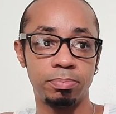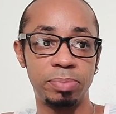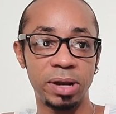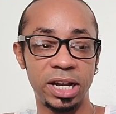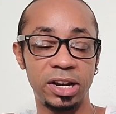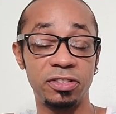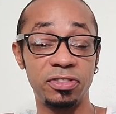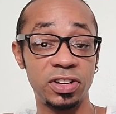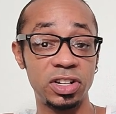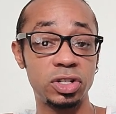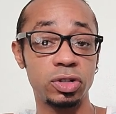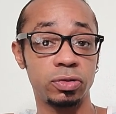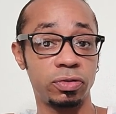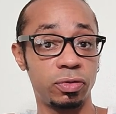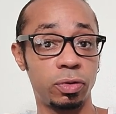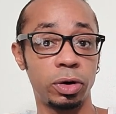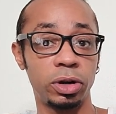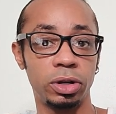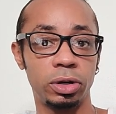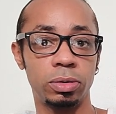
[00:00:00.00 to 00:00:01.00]
beneficial
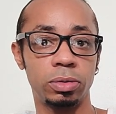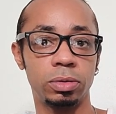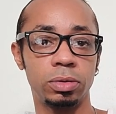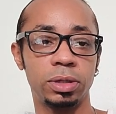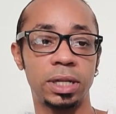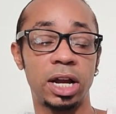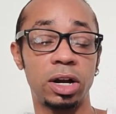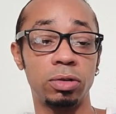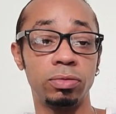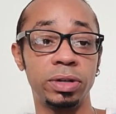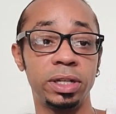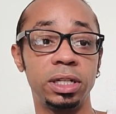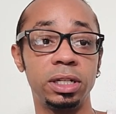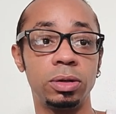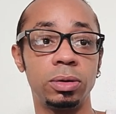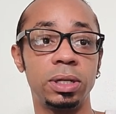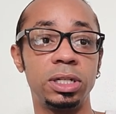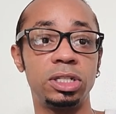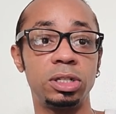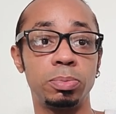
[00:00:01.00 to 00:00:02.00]
for you, that are really
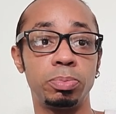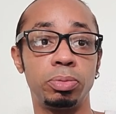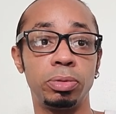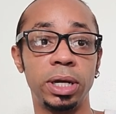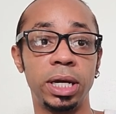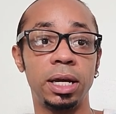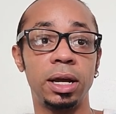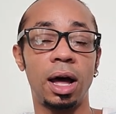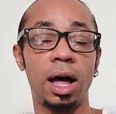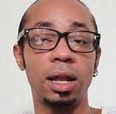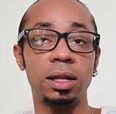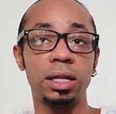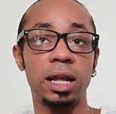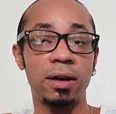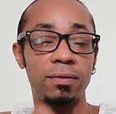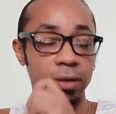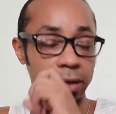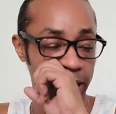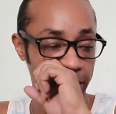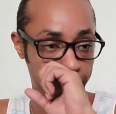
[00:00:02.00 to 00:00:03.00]
going to bring a
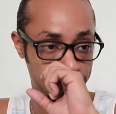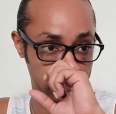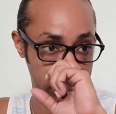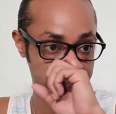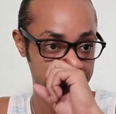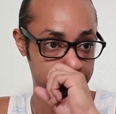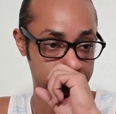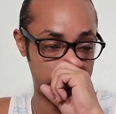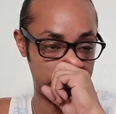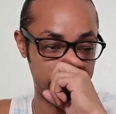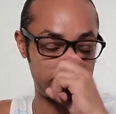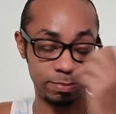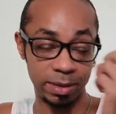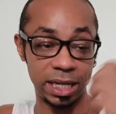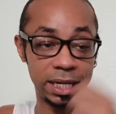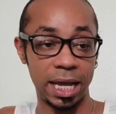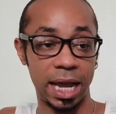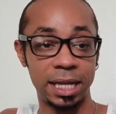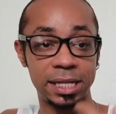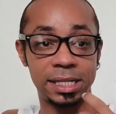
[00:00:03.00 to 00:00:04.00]
level of
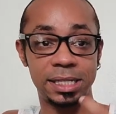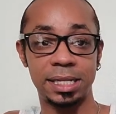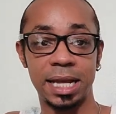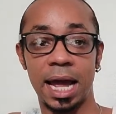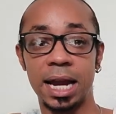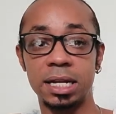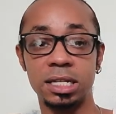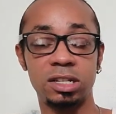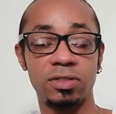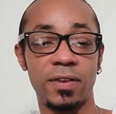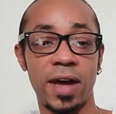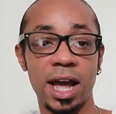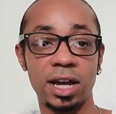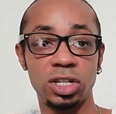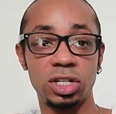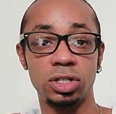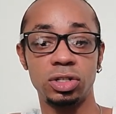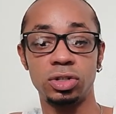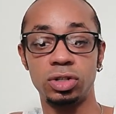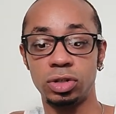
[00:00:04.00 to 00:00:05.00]
contentment and
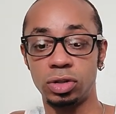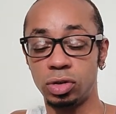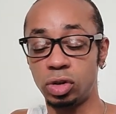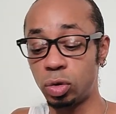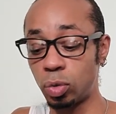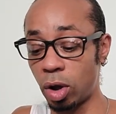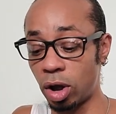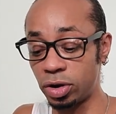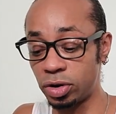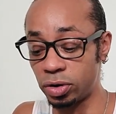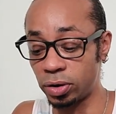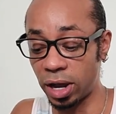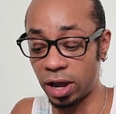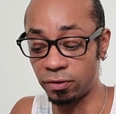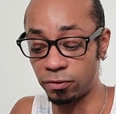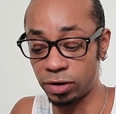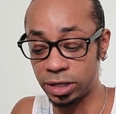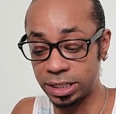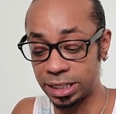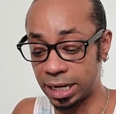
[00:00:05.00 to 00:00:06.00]
satisfaction to you on your
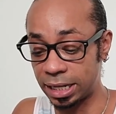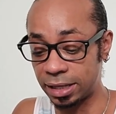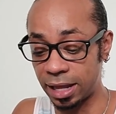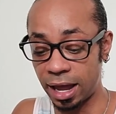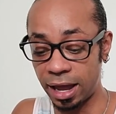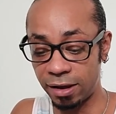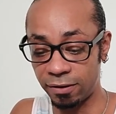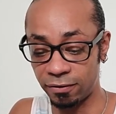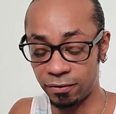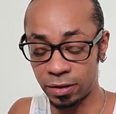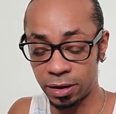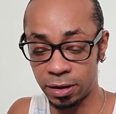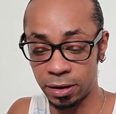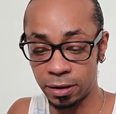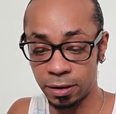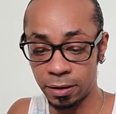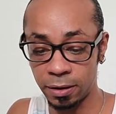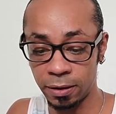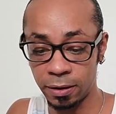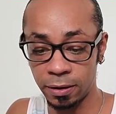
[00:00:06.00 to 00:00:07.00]
everyday life.
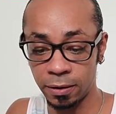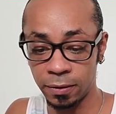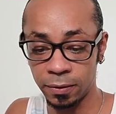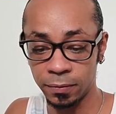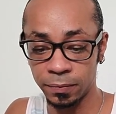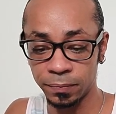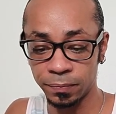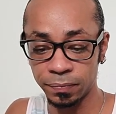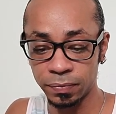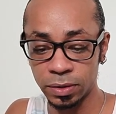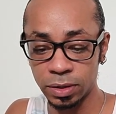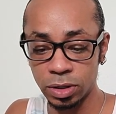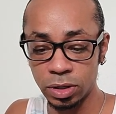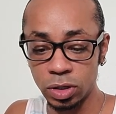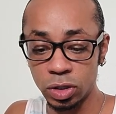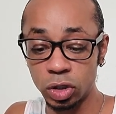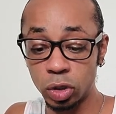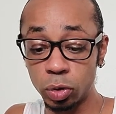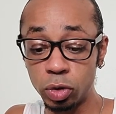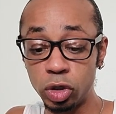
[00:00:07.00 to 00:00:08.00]

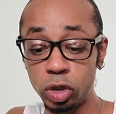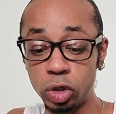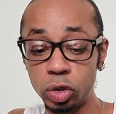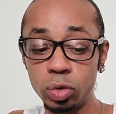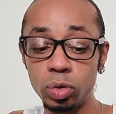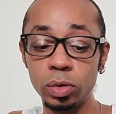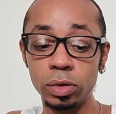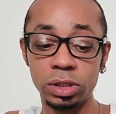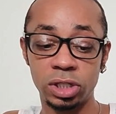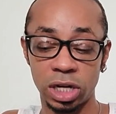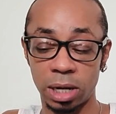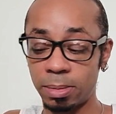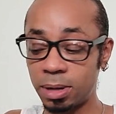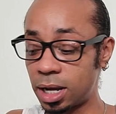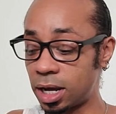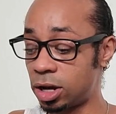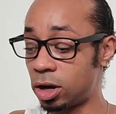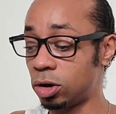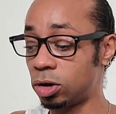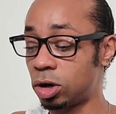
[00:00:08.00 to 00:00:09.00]
So you,
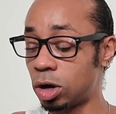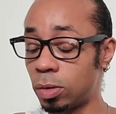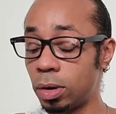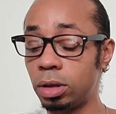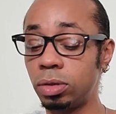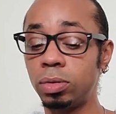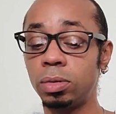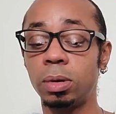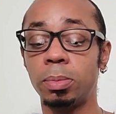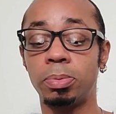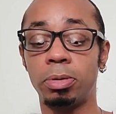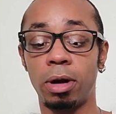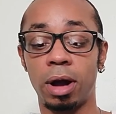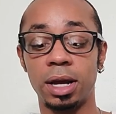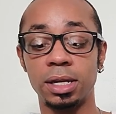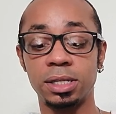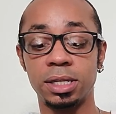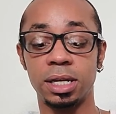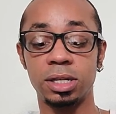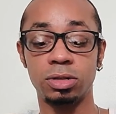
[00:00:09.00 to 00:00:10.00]
Gemini, are going through a
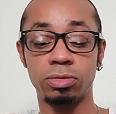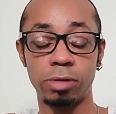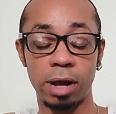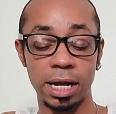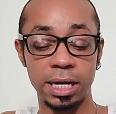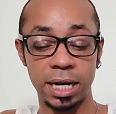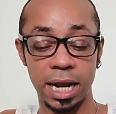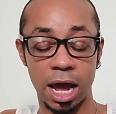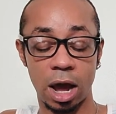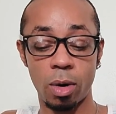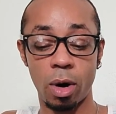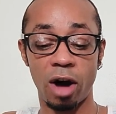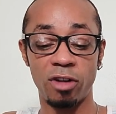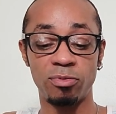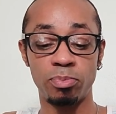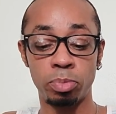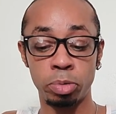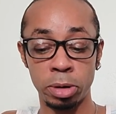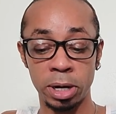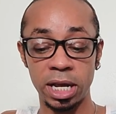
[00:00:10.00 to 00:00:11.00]
process right now
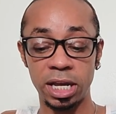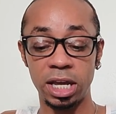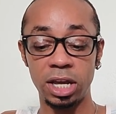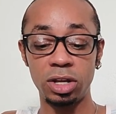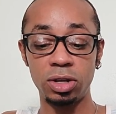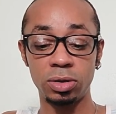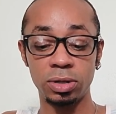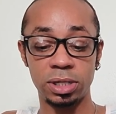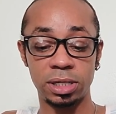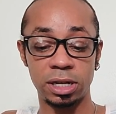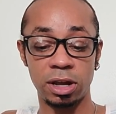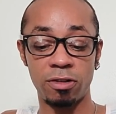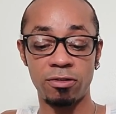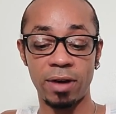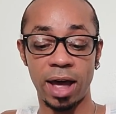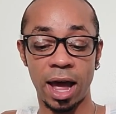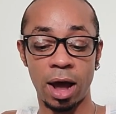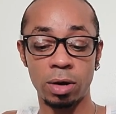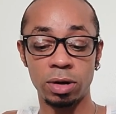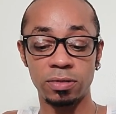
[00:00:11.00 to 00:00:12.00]
of breaking
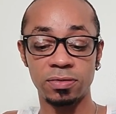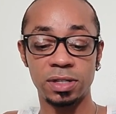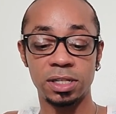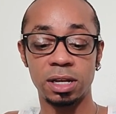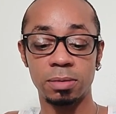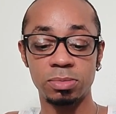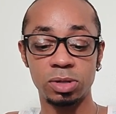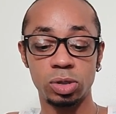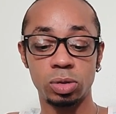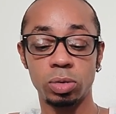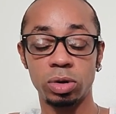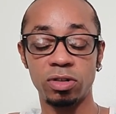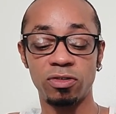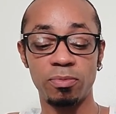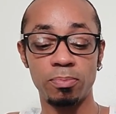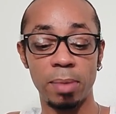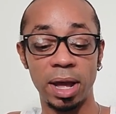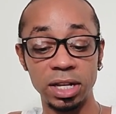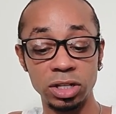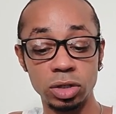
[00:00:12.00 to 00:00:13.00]
yourself out of some sort of
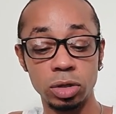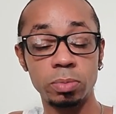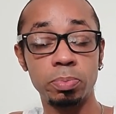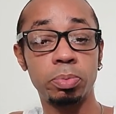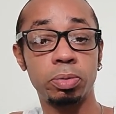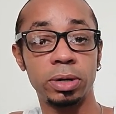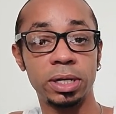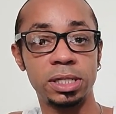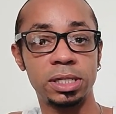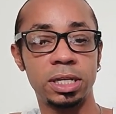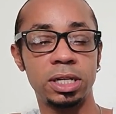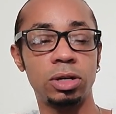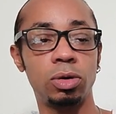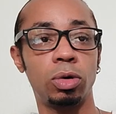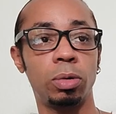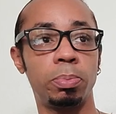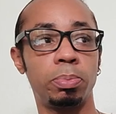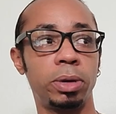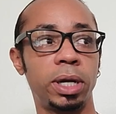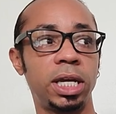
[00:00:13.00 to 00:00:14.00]
mental prison
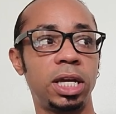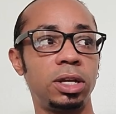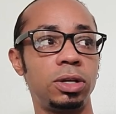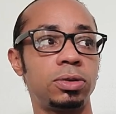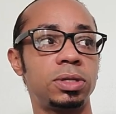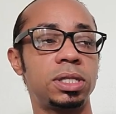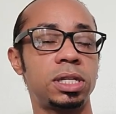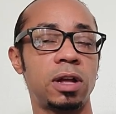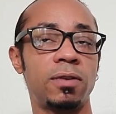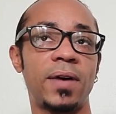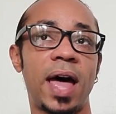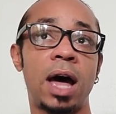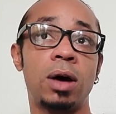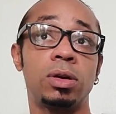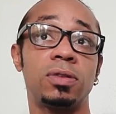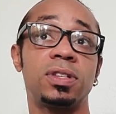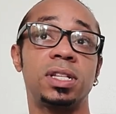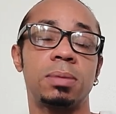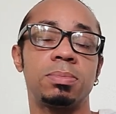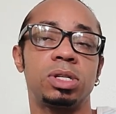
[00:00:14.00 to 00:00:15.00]
or breaking yourself
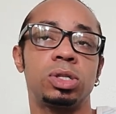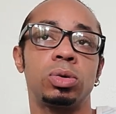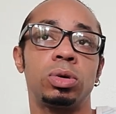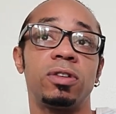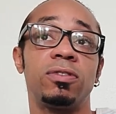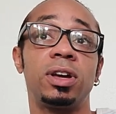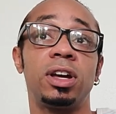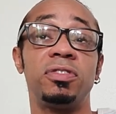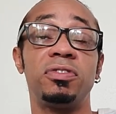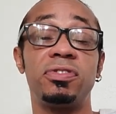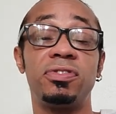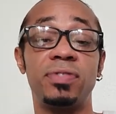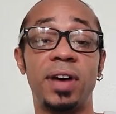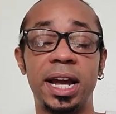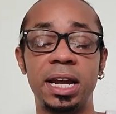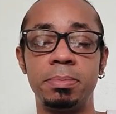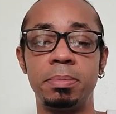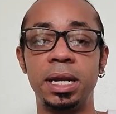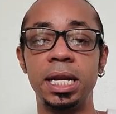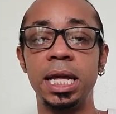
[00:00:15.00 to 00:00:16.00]
out of some sort of
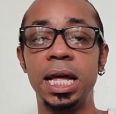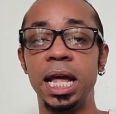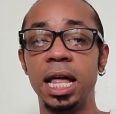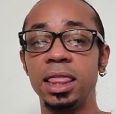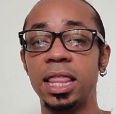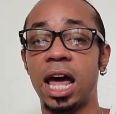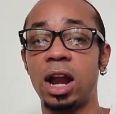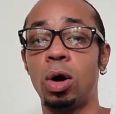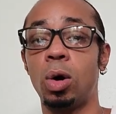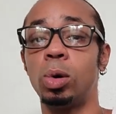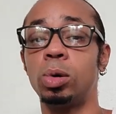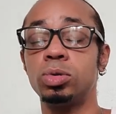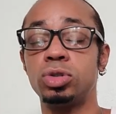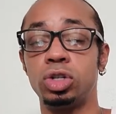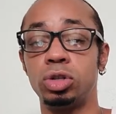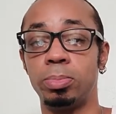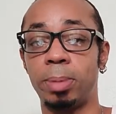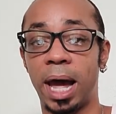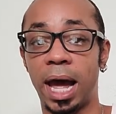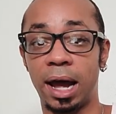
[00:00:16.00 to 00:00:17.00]
confinement that
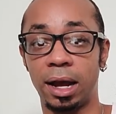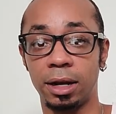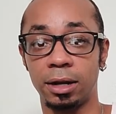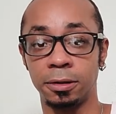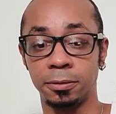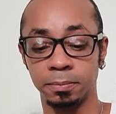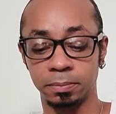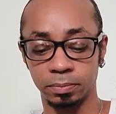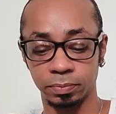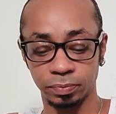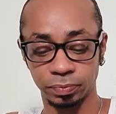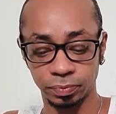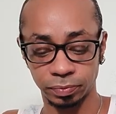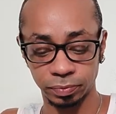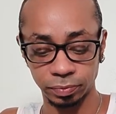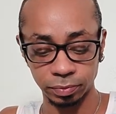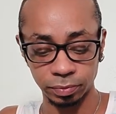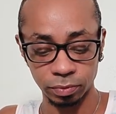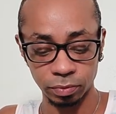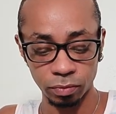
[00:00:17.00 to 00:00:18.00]
holds you back.
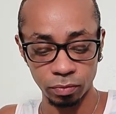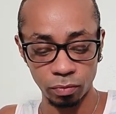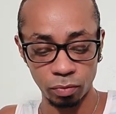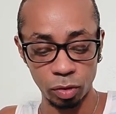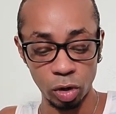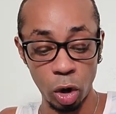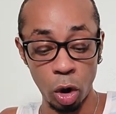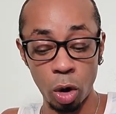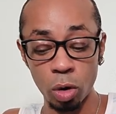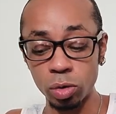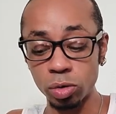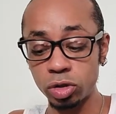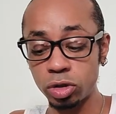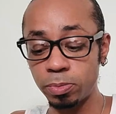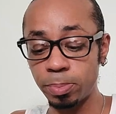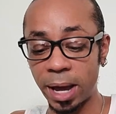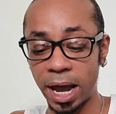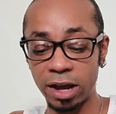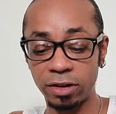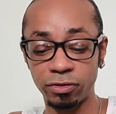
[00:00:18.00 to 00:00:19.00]
Holds
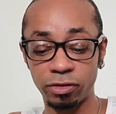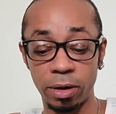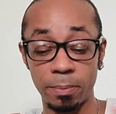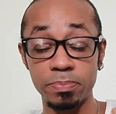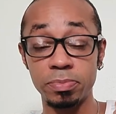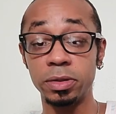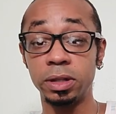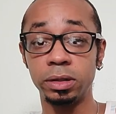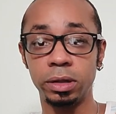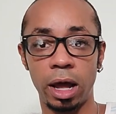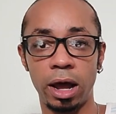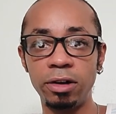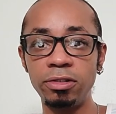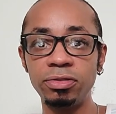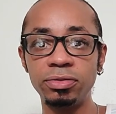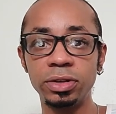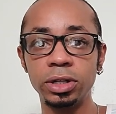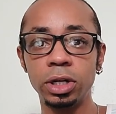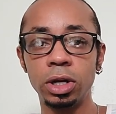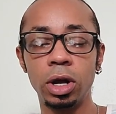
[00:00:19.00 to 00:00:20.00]
you back from
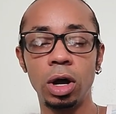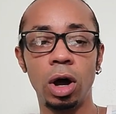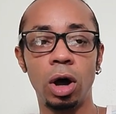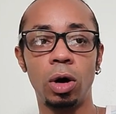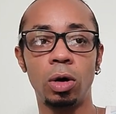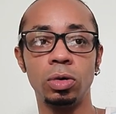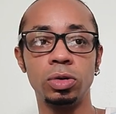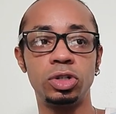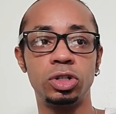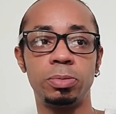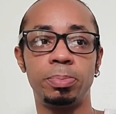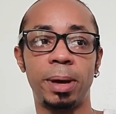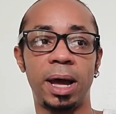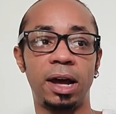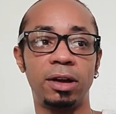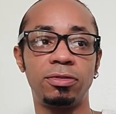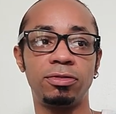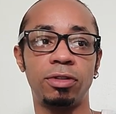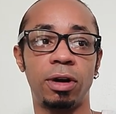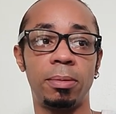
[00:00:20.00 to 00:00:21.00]
love, holds you
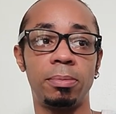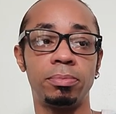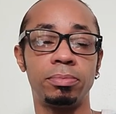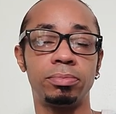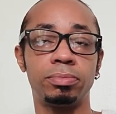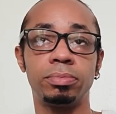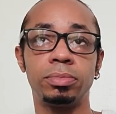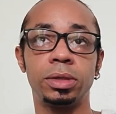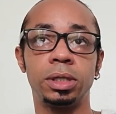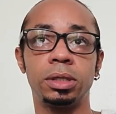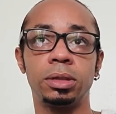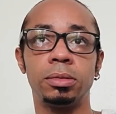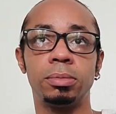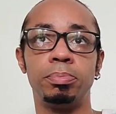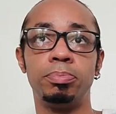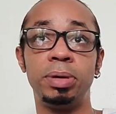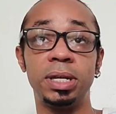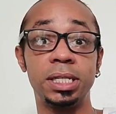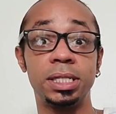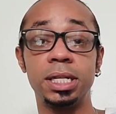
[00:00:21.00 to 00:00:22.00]
back from
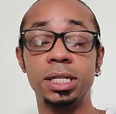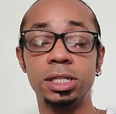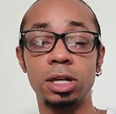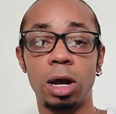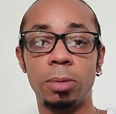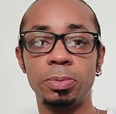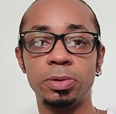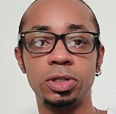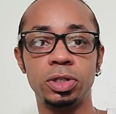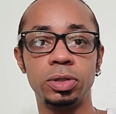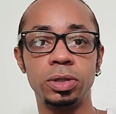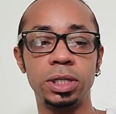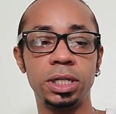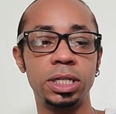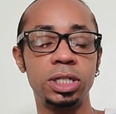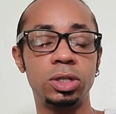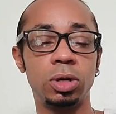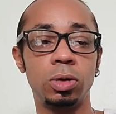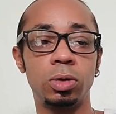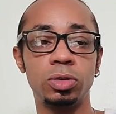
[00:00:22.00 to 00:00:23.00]
business
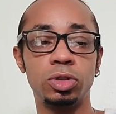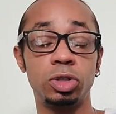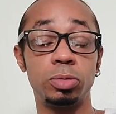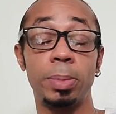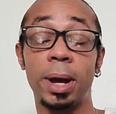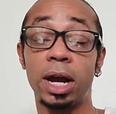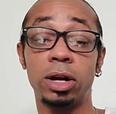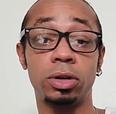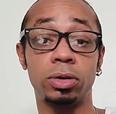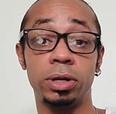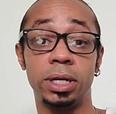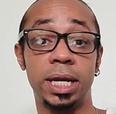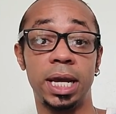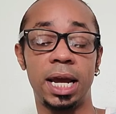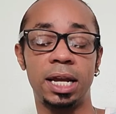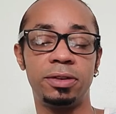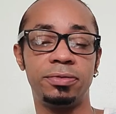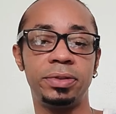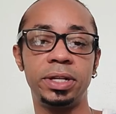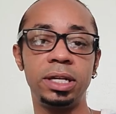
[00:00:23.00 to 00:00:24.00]
opportunities, holds you back
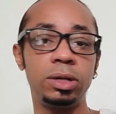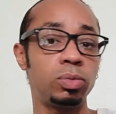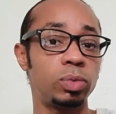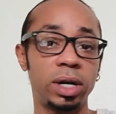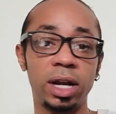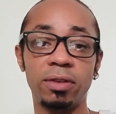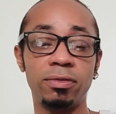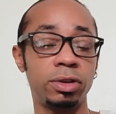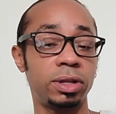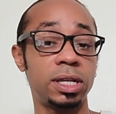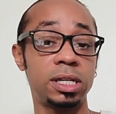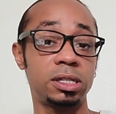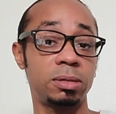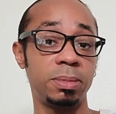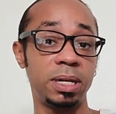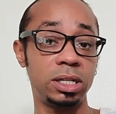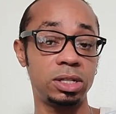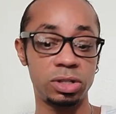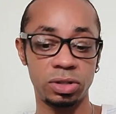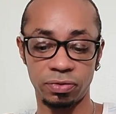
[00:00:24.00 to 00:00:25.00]
creatively, whatever this
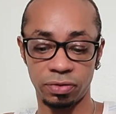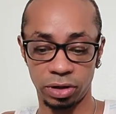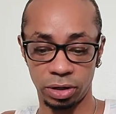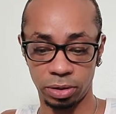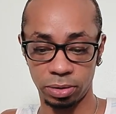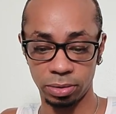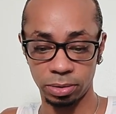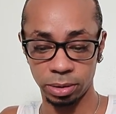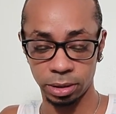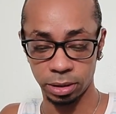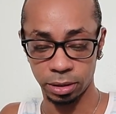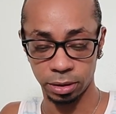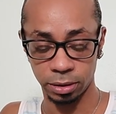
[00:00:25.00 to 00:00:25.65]
means for you.